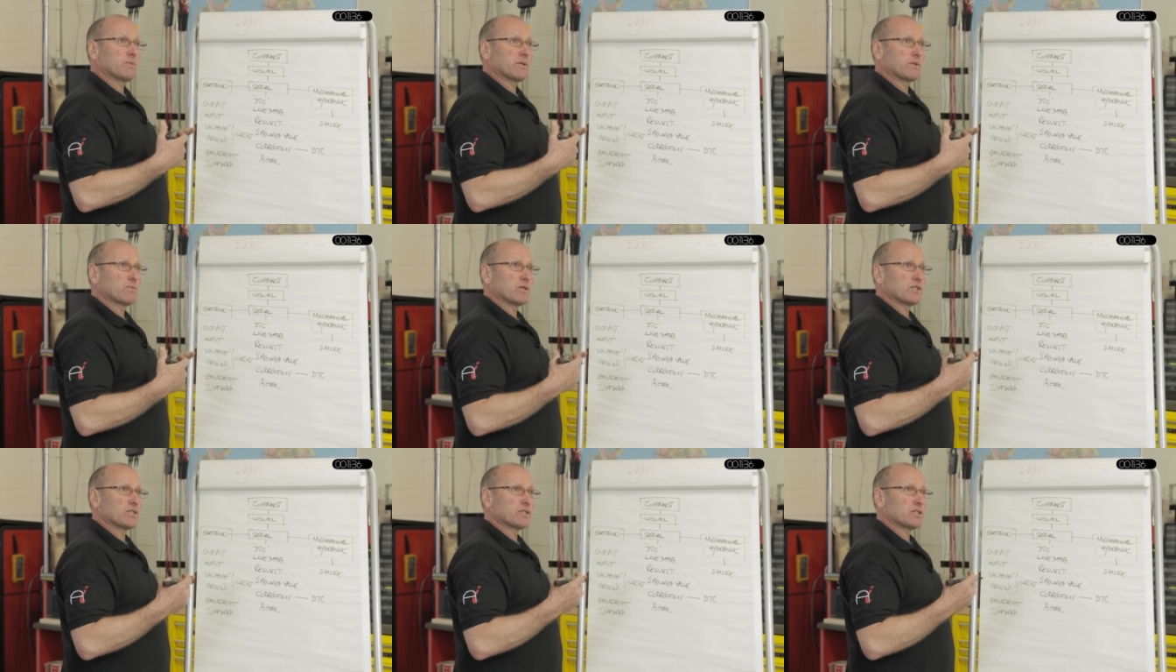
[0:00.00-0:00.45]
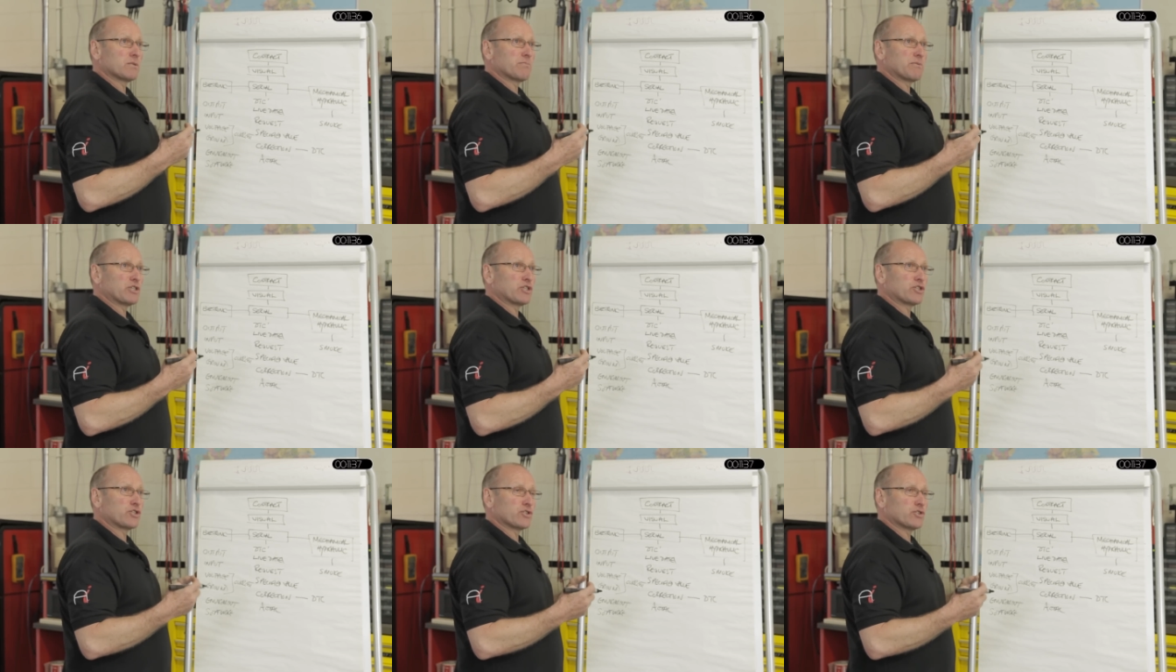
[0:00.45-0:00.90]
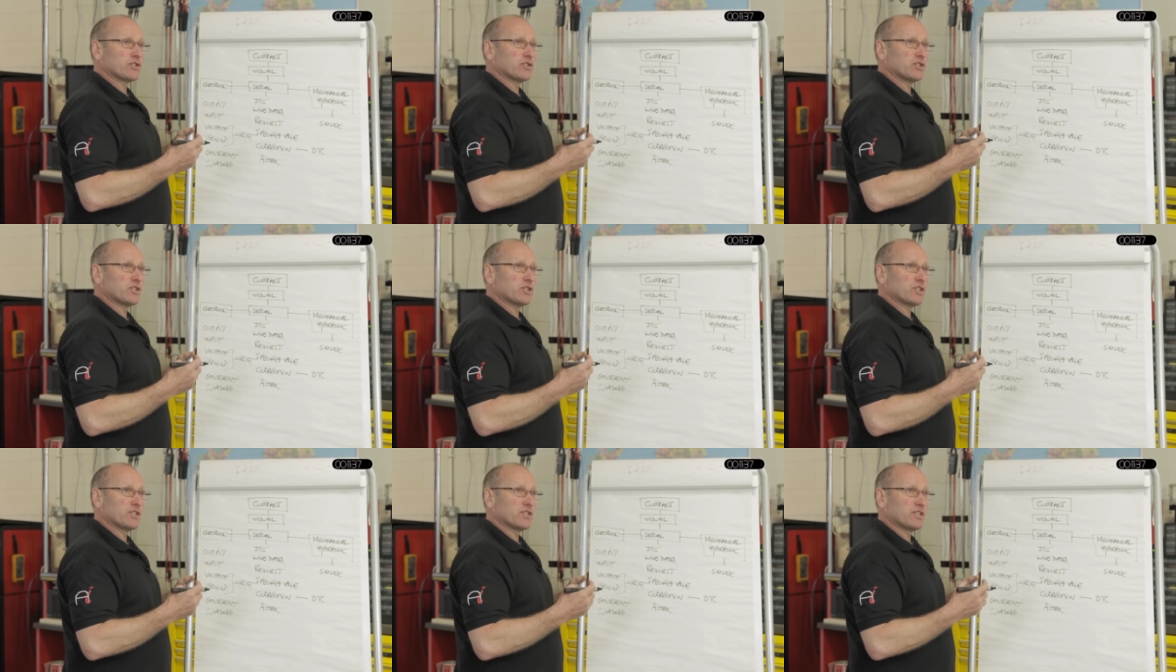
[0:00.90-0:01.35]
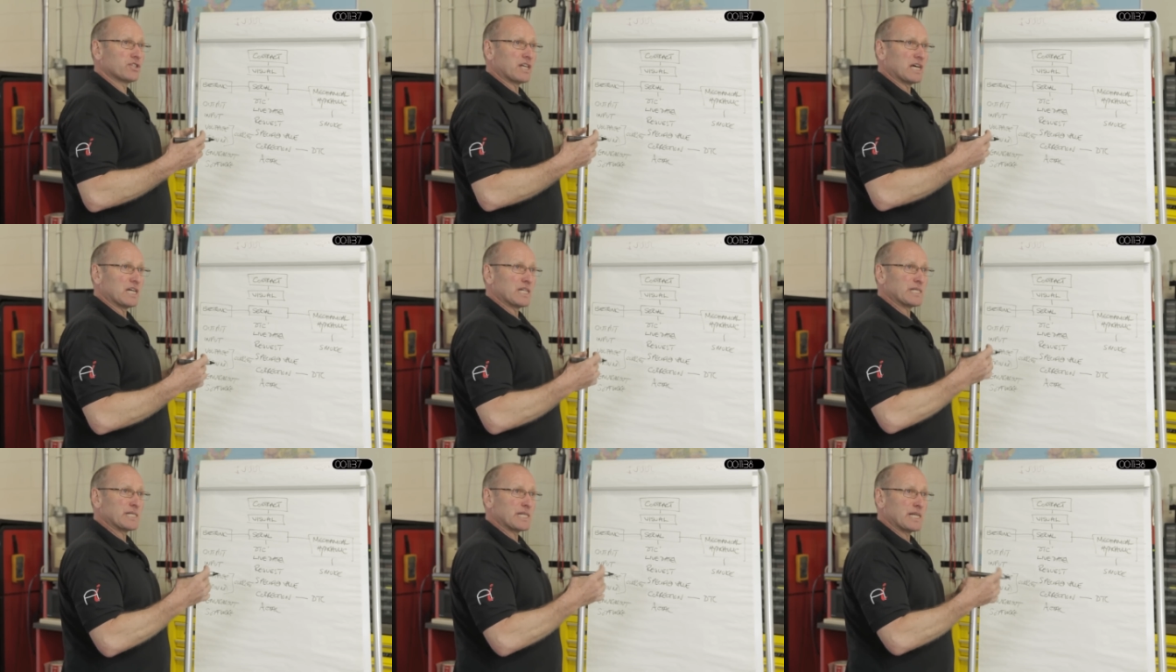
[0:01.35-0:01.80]
we'd want to be sure that
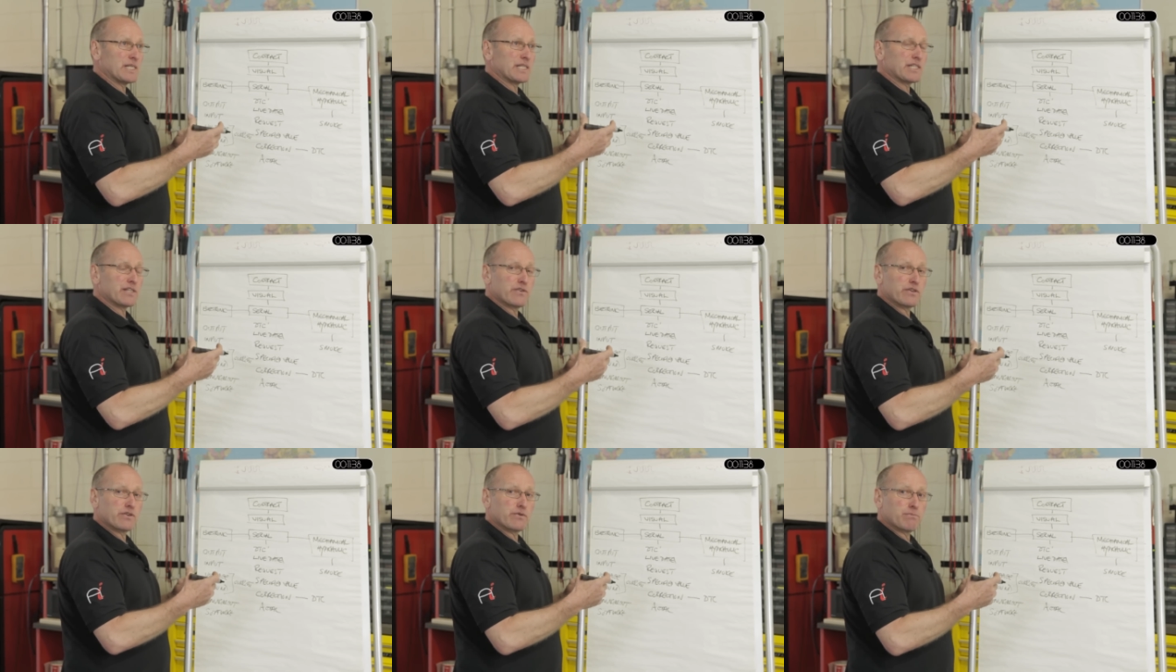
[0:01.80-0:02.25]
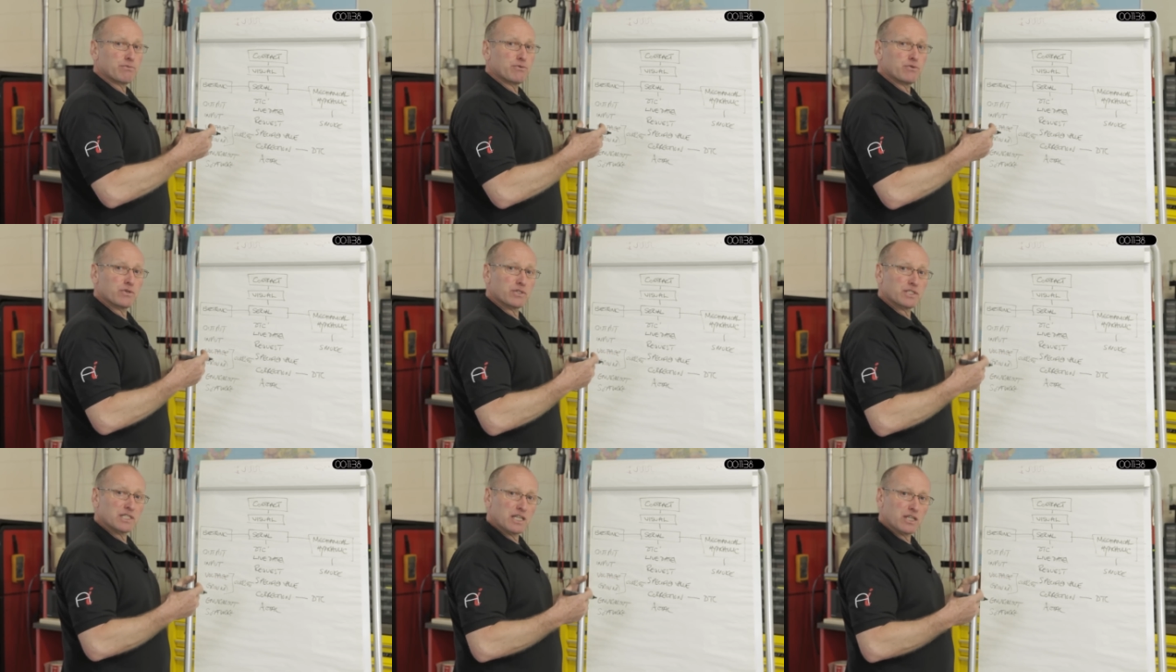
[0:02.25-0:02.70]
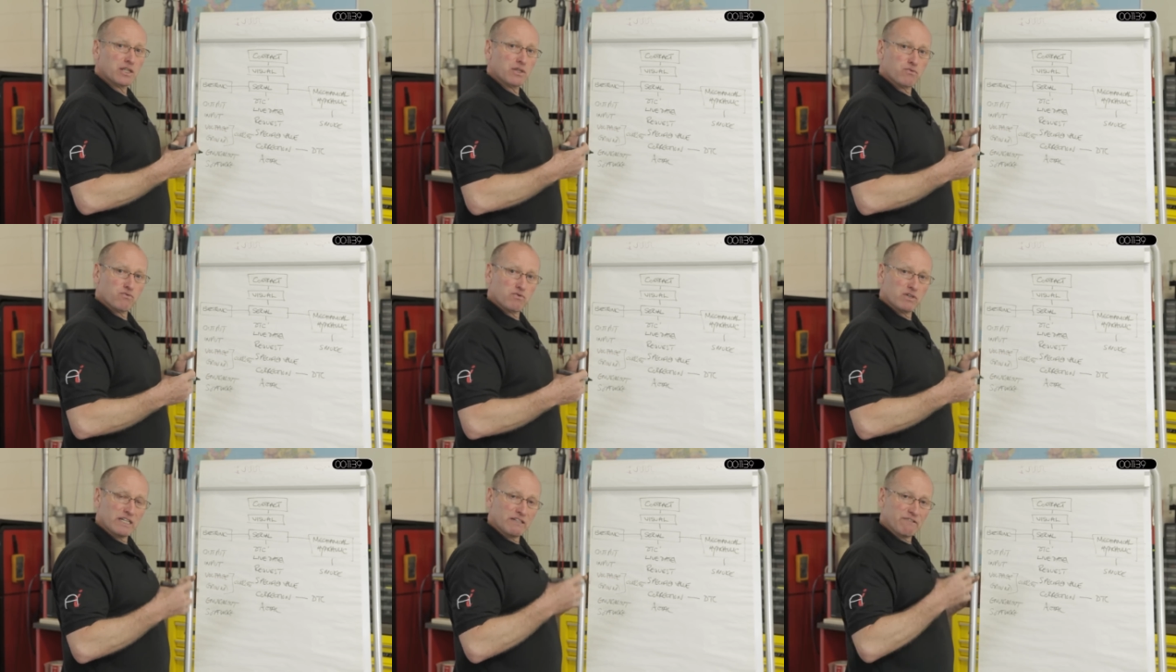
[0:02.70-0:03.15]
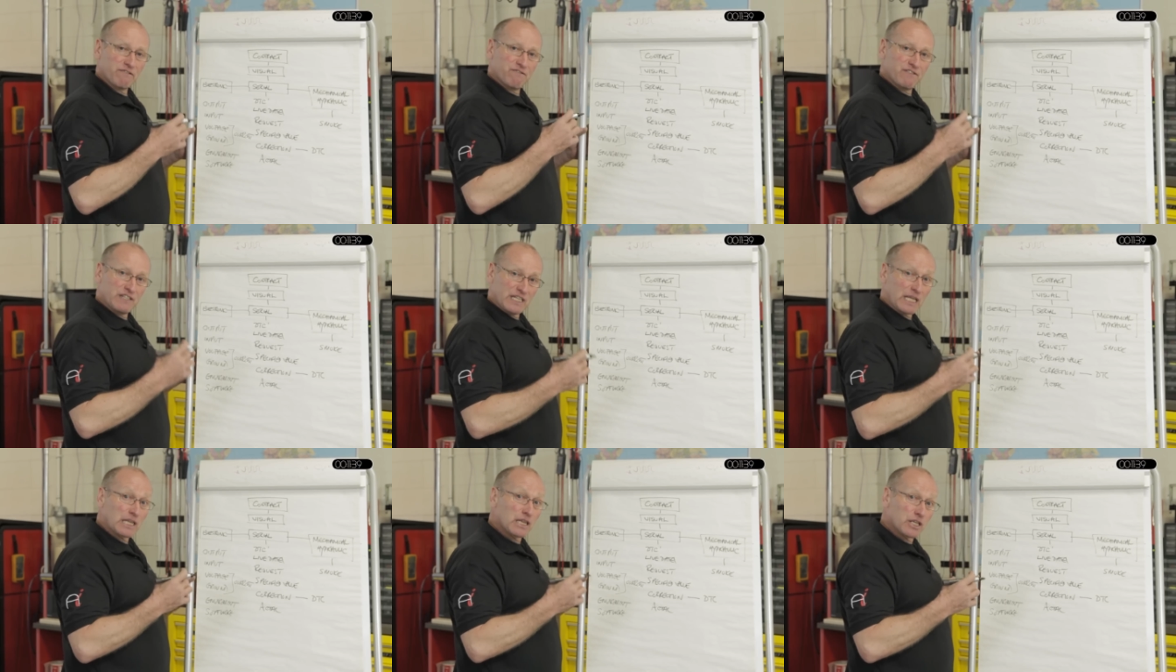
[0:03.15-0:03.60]
that sensor is reporting the right
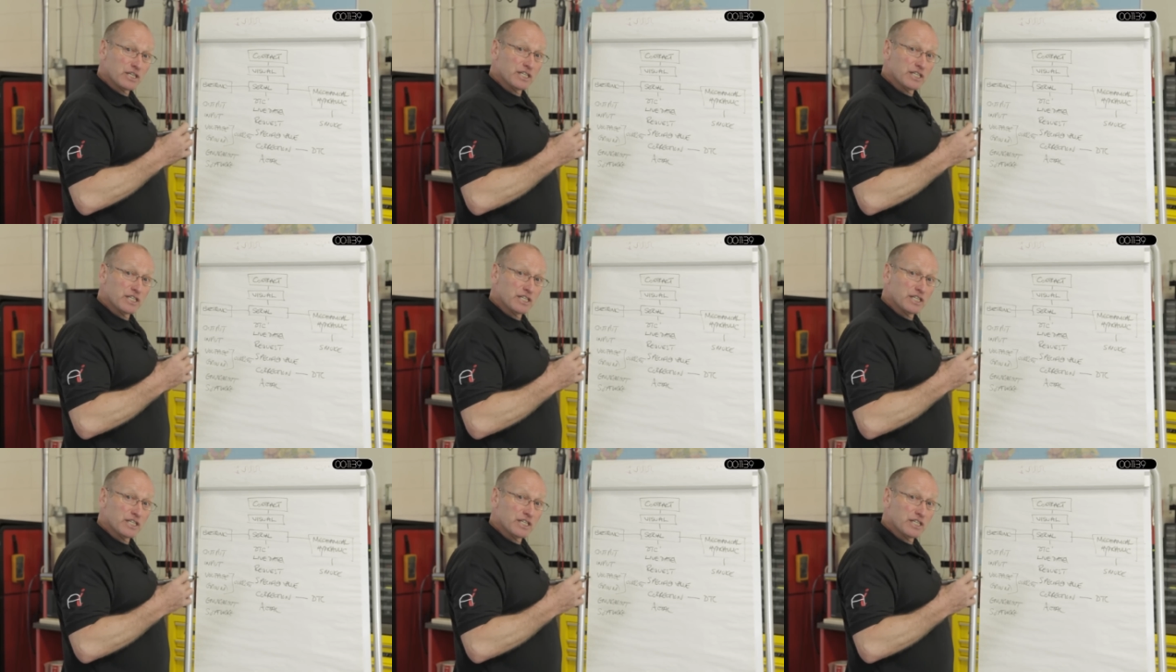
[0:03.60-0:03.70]
physical